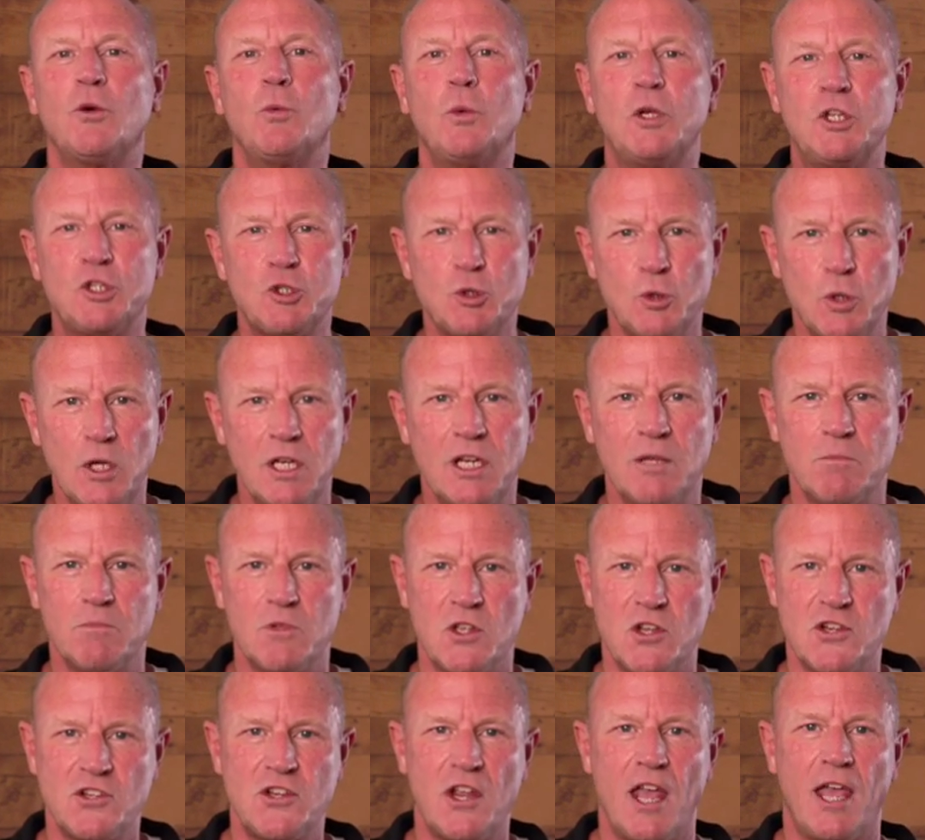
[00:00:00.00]
We treat them
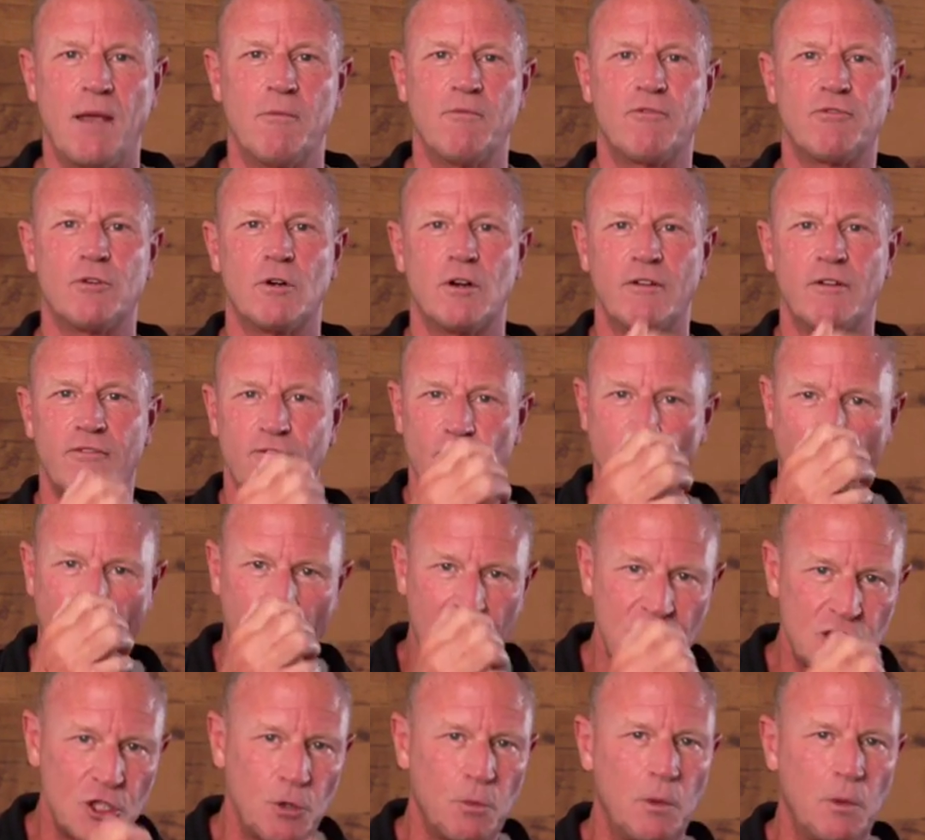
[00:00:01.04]
the same. For a fracture,